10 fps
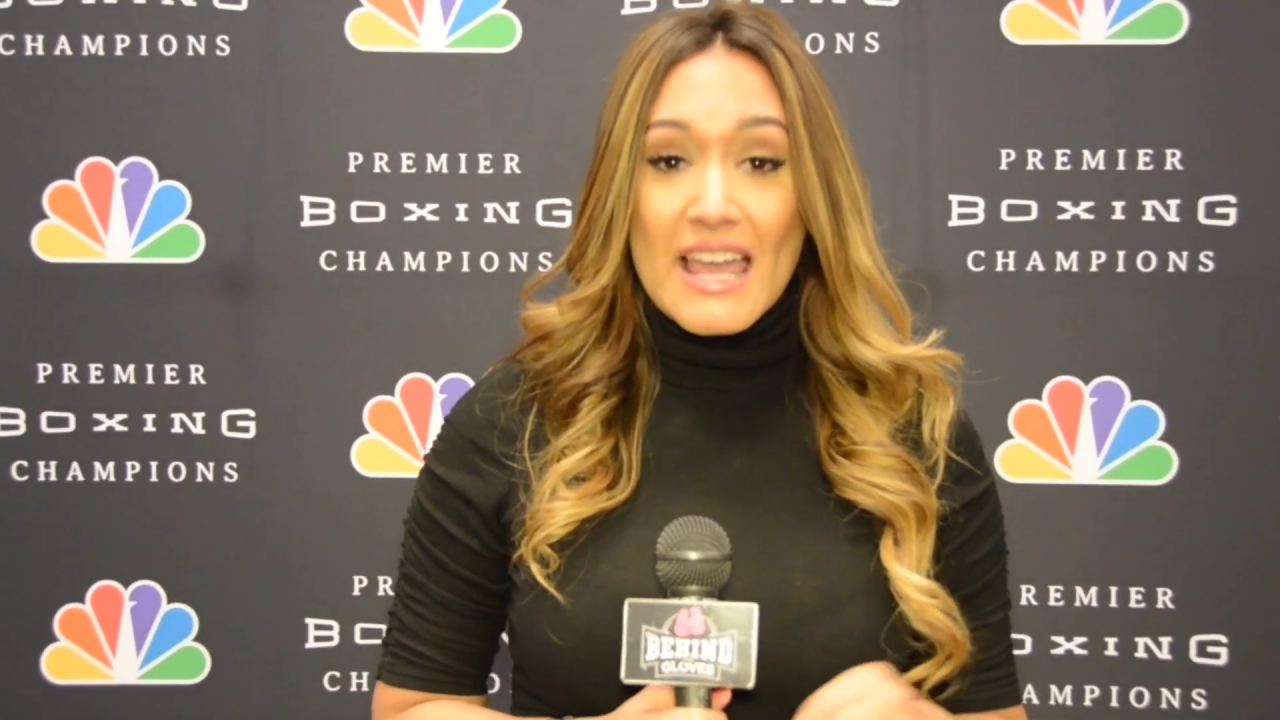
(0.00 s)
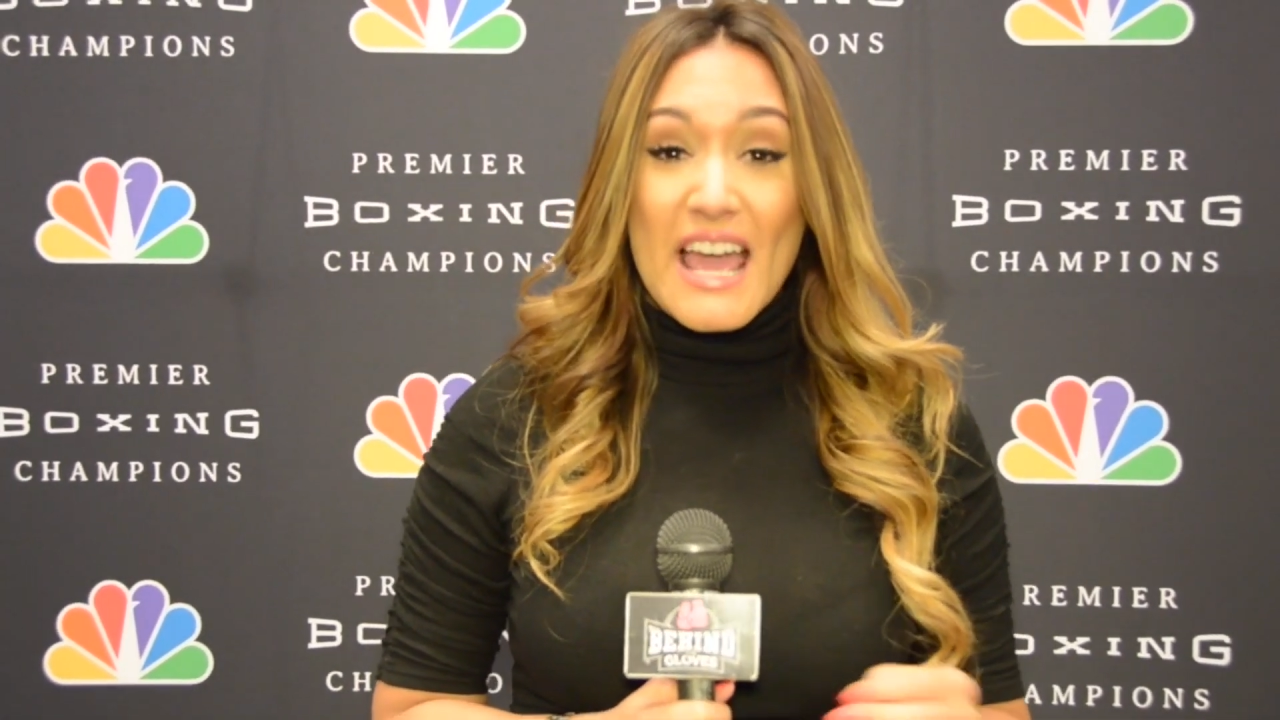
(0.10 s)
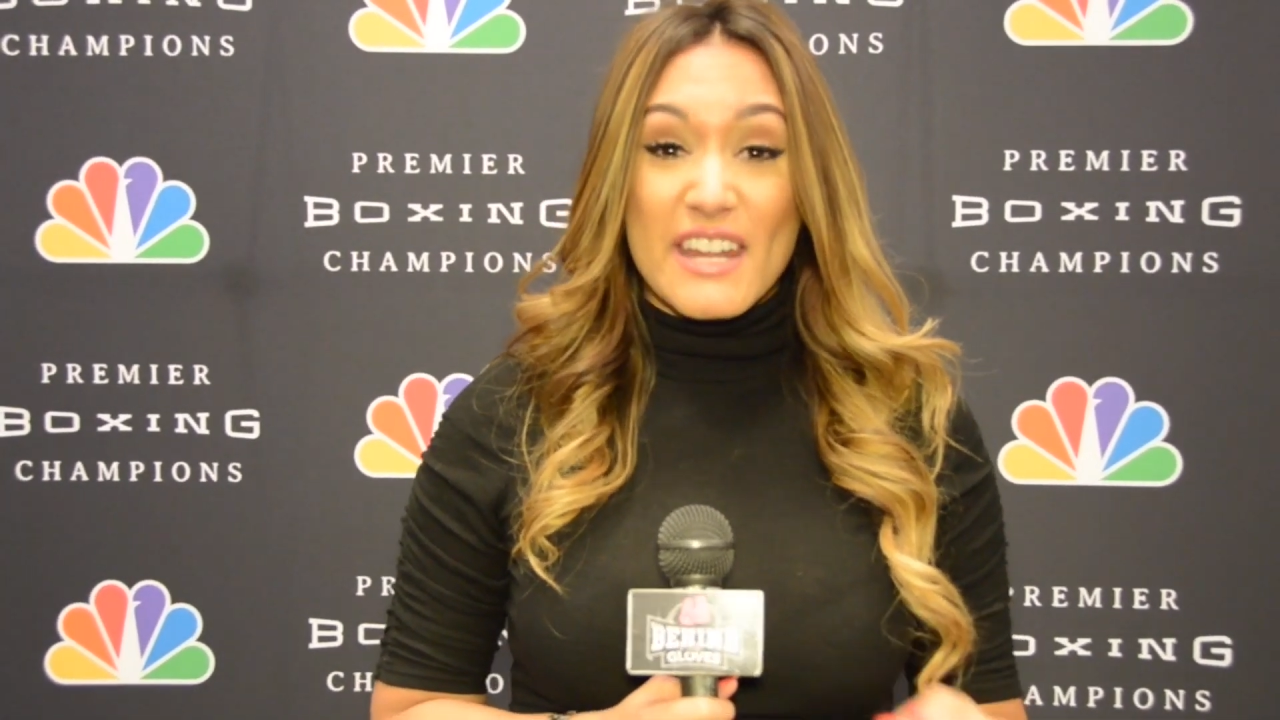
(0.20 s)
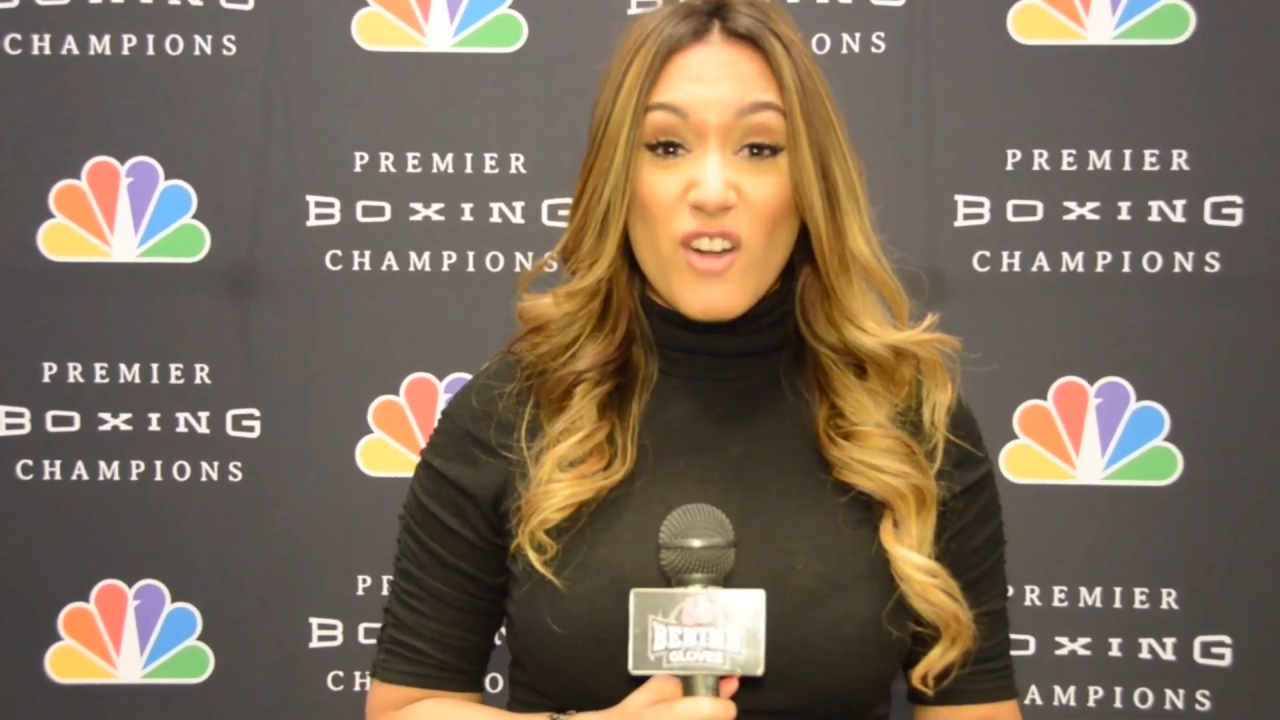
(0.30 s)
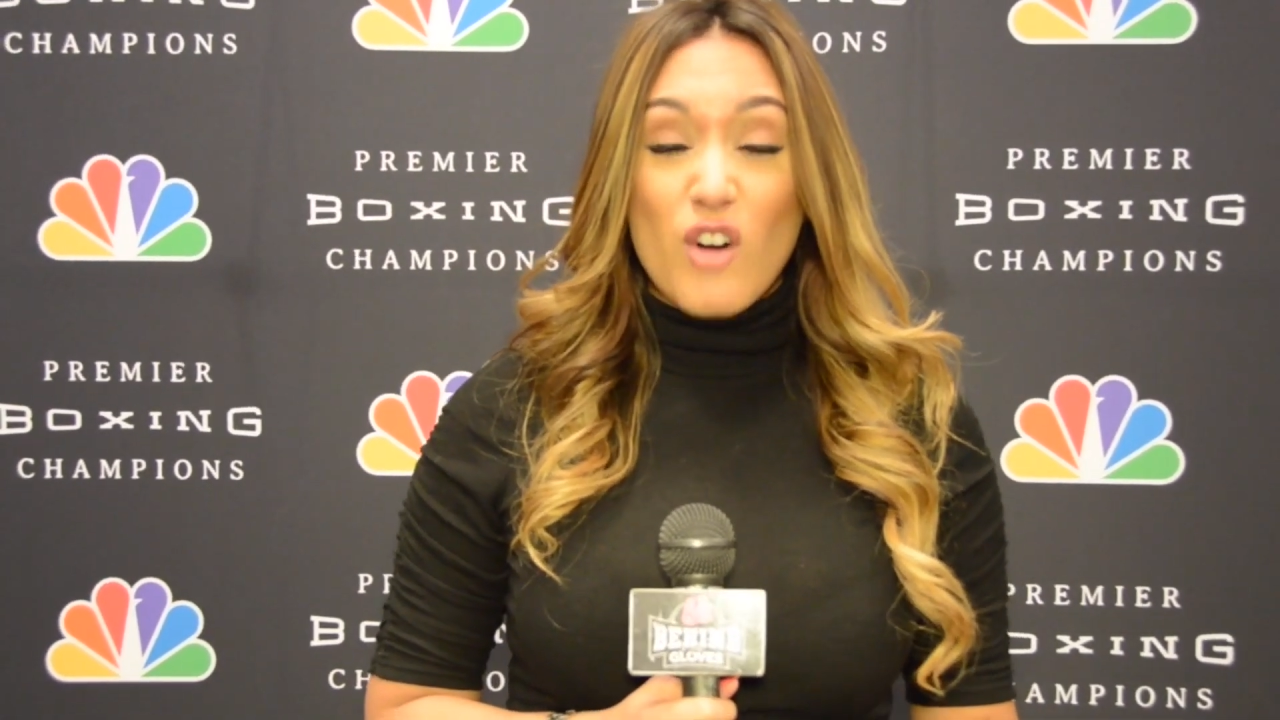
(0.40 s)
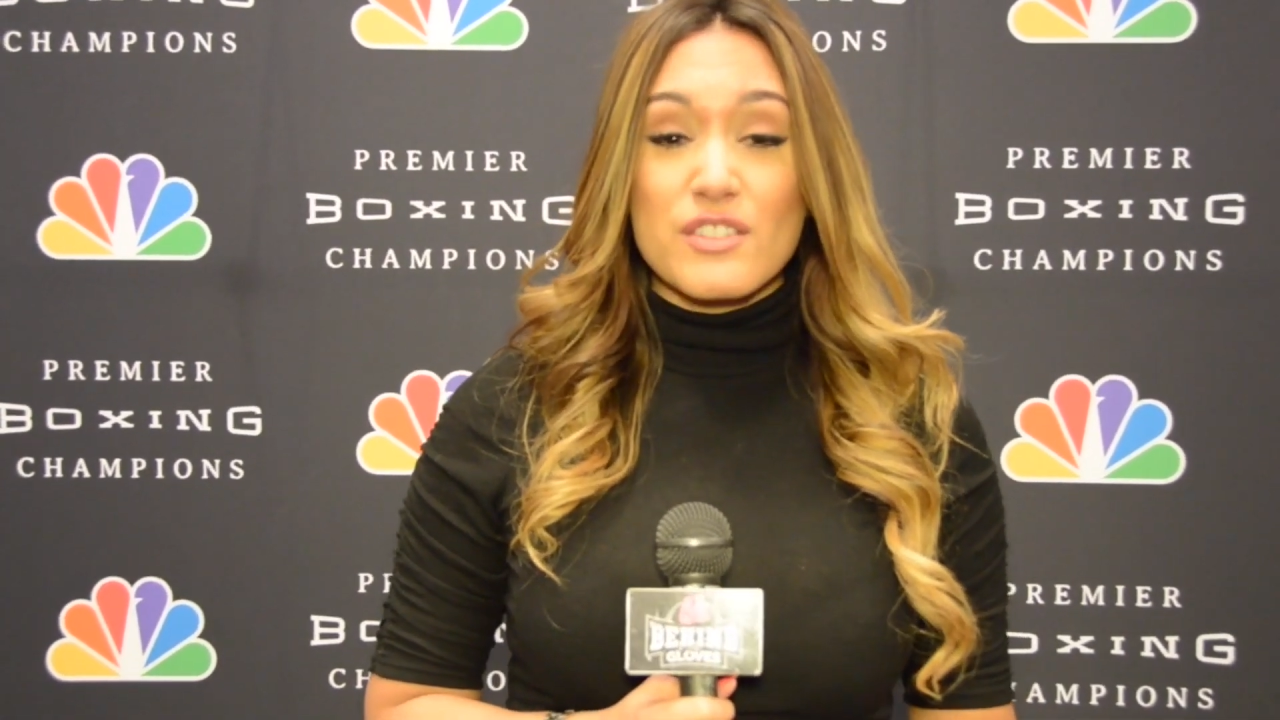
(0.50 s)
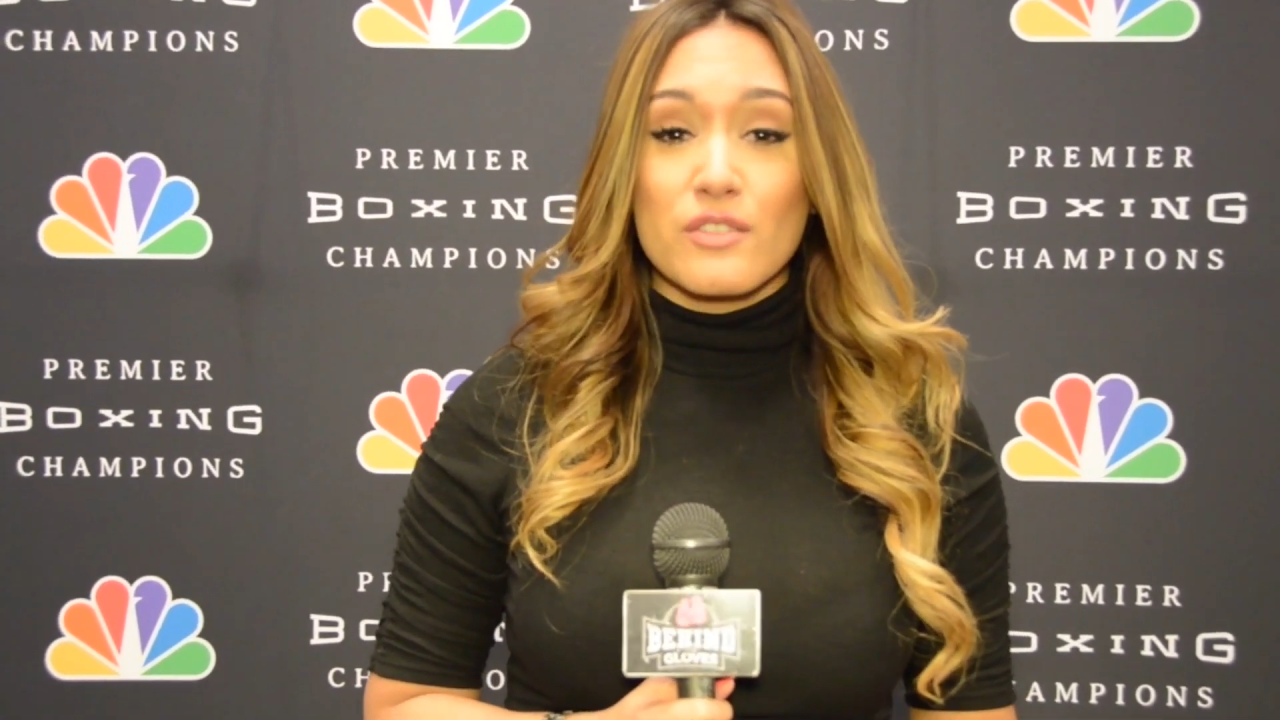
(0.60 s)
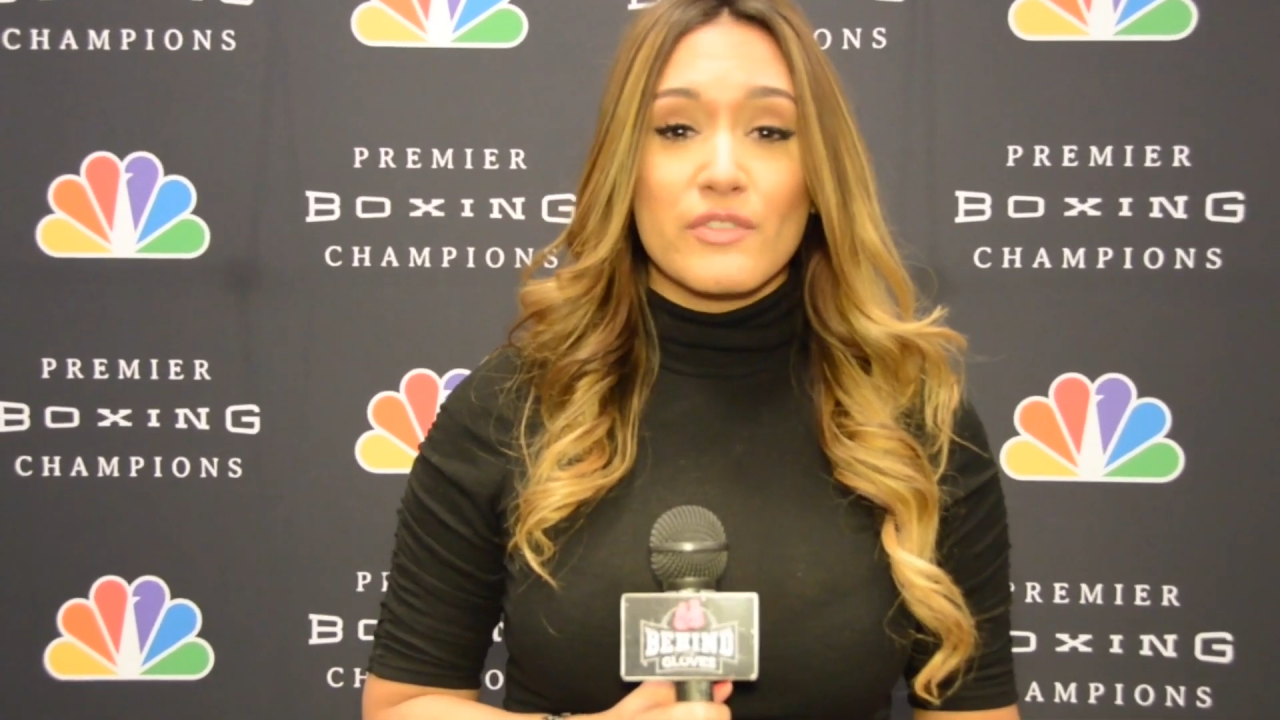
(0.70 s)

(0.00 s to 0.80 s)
And it also